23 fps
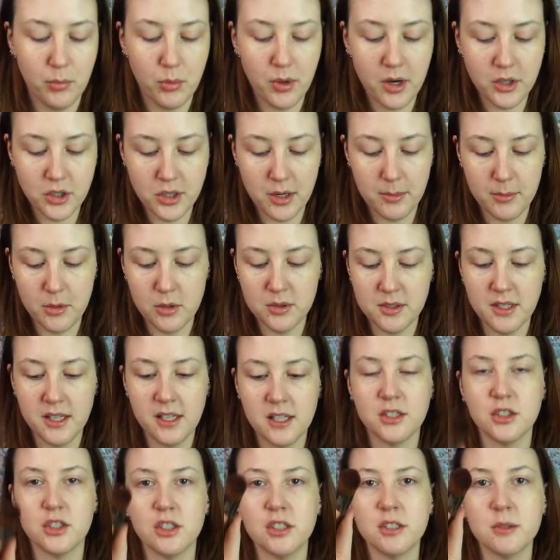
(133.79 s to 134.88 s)
brush I'm using
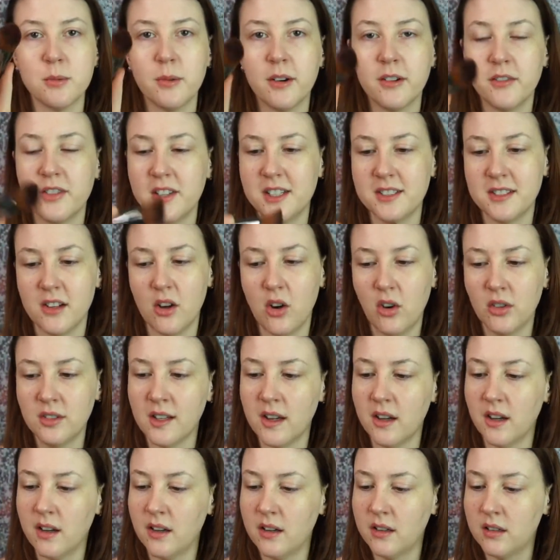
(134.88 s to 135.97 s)
is just one of these
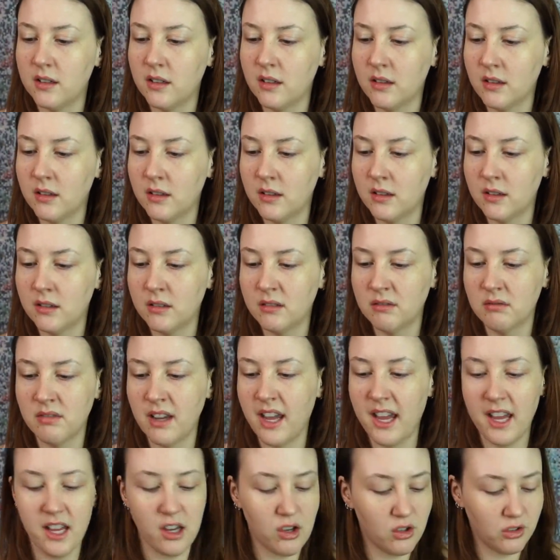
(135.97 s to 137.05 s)
Ulta
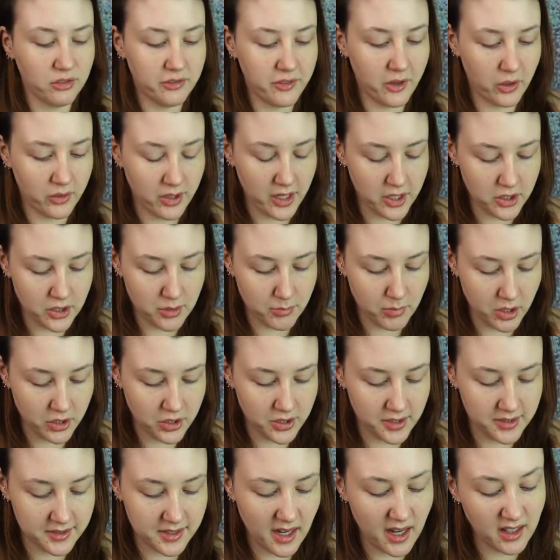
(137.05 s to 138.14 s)
angled foundation
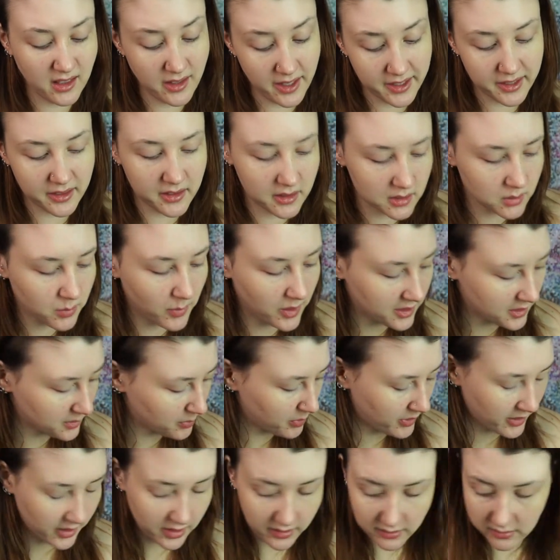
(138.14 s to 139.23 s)
brushes. I like this one, it's
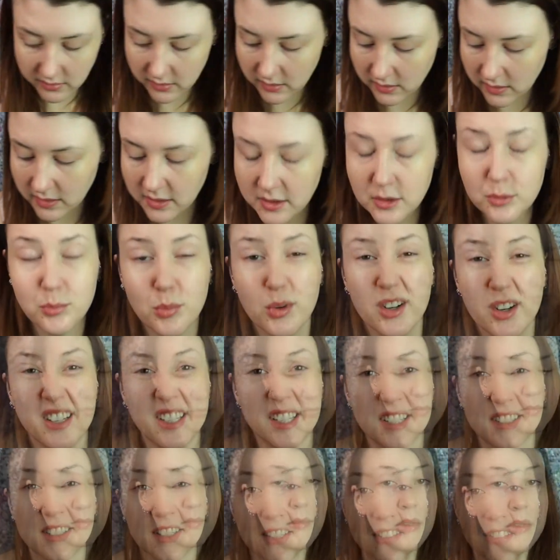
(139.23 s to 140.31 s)
pretty
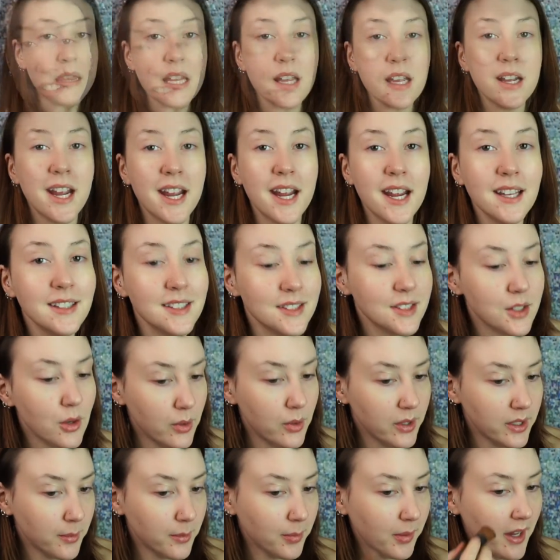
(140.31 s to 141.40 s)
decent. And let's go
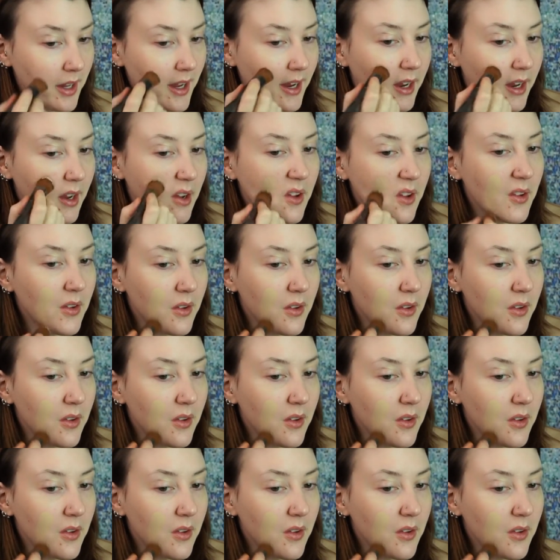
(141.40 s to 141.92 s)
in and apply.